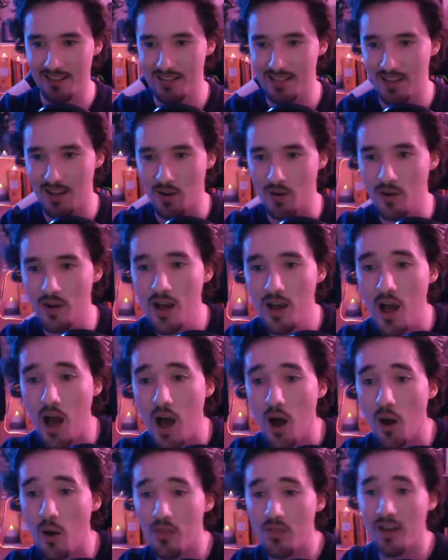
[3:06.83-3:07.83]
So
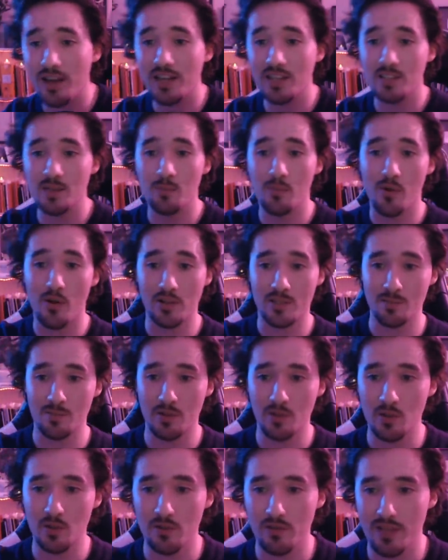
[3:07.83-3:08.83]
thank you to Bronze
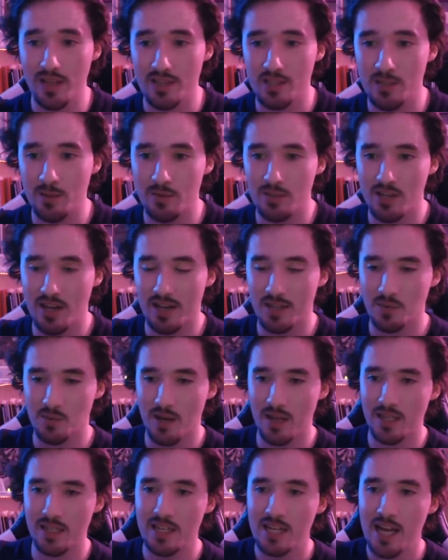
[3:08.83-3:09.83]
Manure for that super chat as
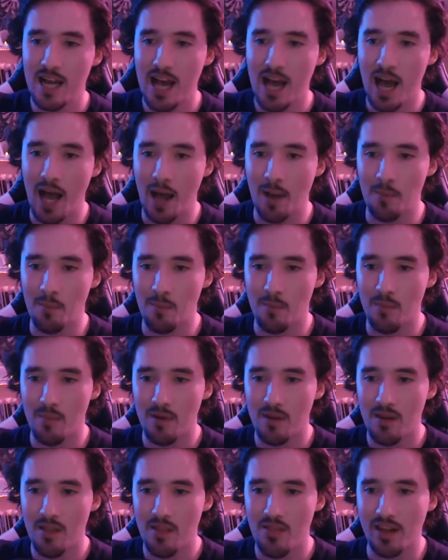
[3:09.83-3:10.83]
well.
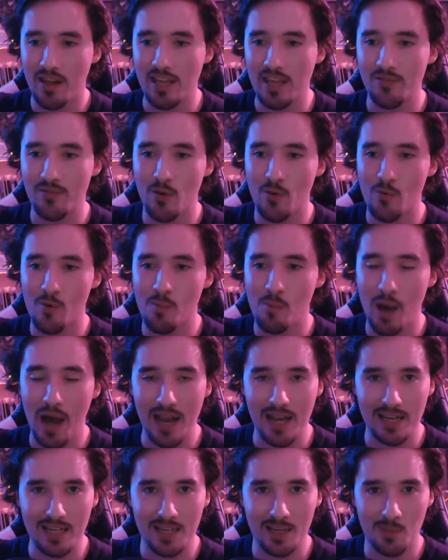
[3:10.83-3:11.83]
Thank you for
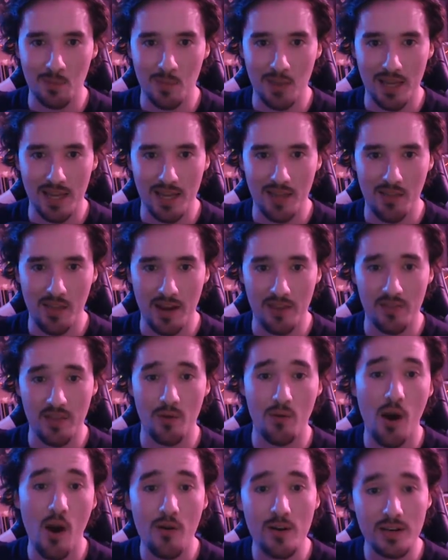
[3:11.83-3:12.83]
reminding me that if
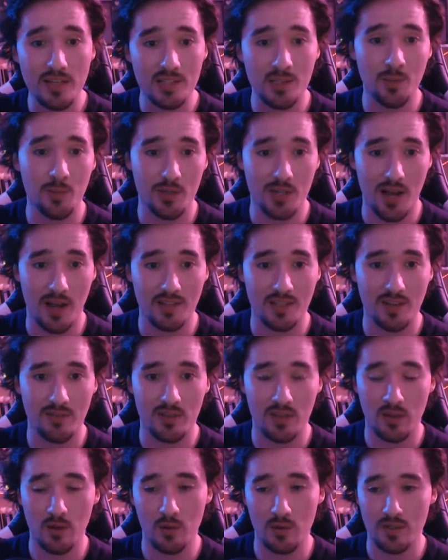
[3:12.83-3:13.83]
there are any super chats over
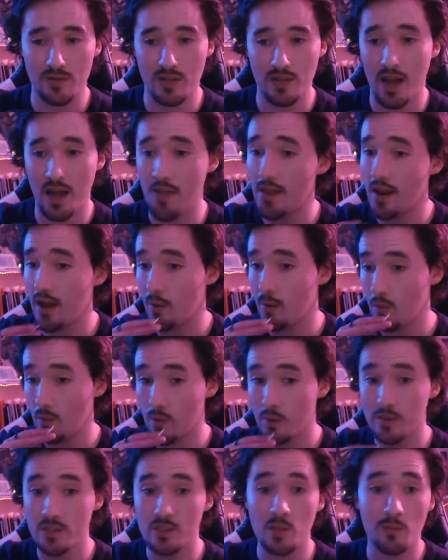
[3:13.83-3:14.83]
the course of the night, then I will
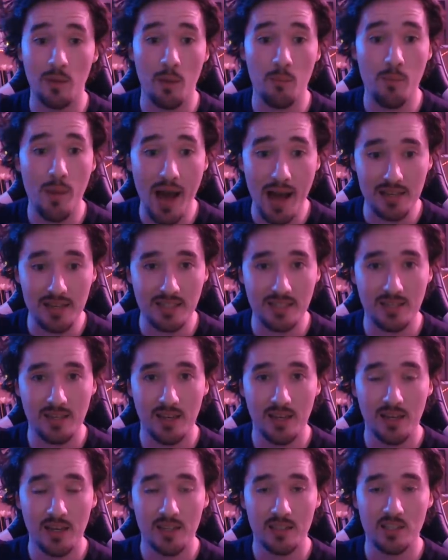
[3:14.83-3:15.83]
always do my best
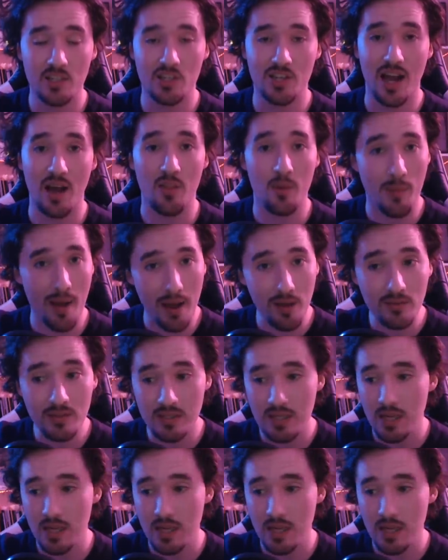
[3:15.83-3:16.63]
to shout them out.